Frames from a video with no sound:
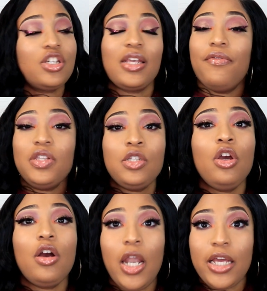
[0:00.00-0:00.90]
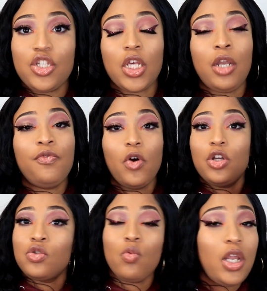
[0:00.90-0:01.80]
just have it in your collection for
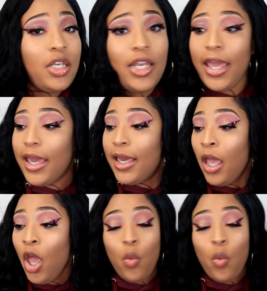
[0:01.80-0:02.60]
this one day